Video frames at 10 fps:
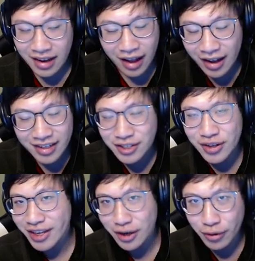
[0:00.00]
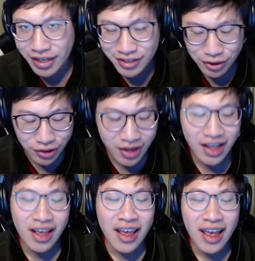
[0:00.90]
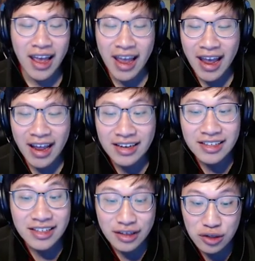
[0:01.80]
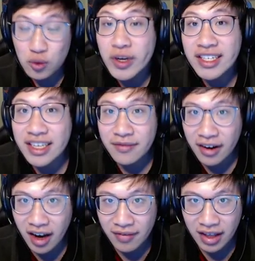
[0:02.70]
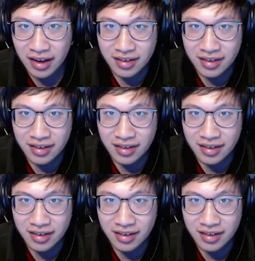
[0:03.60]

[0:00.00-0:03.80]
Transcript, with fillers: unless you're like crazy good, and you win a team fight off of that.